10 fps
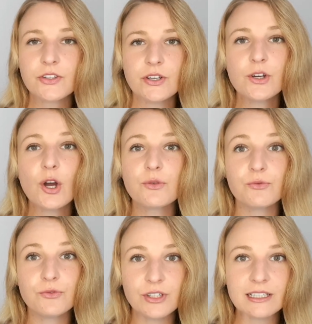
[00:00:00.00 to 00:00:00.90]
So he got
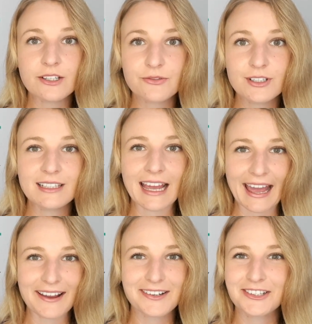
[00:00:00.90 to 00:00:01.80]
really, really
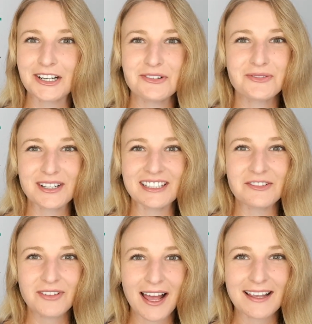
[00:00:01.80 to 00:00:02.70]
angry really
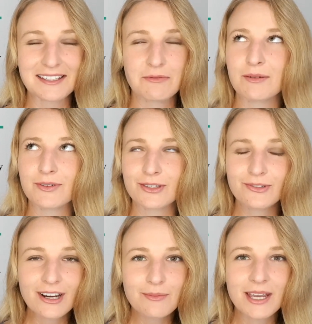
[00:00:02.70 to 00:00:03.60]
fast. Maybe he's
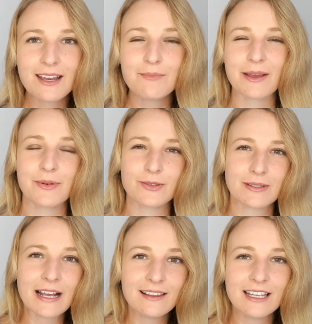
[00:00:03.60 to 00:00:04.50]
screaming, maybe
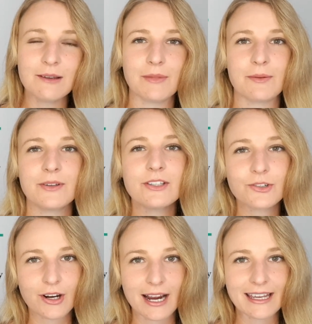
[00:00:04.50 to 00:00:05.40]
he's yelling, maybe he's
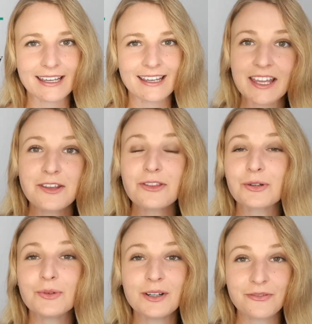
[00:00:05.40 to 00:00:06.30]
crying. He
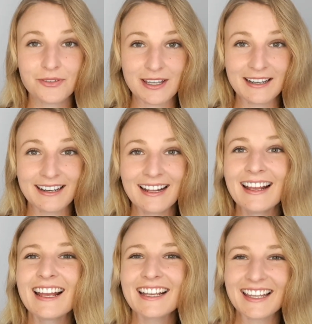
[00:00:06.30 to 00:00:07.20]
threw a fit.
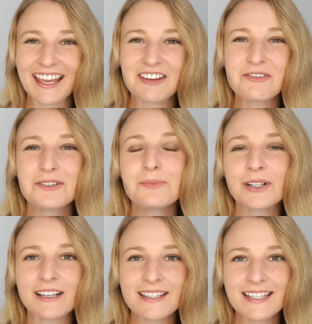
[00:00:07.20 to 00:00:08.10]
Careful
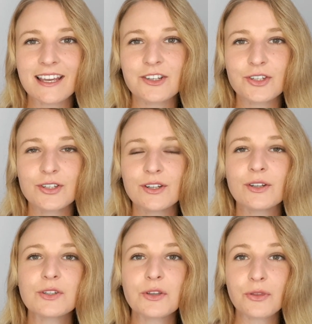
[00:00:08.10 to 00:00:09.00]

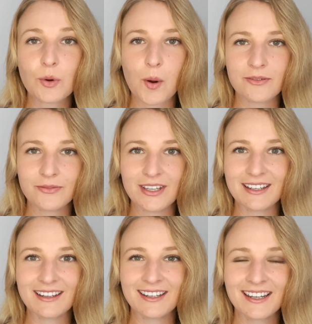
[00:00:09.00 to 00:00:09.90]
pronunciation, to throw a
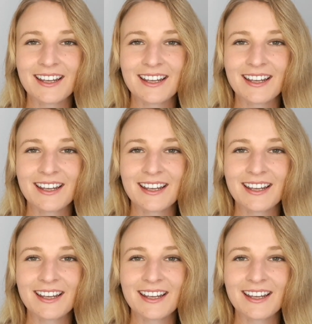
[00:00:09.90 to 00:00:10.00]
fit.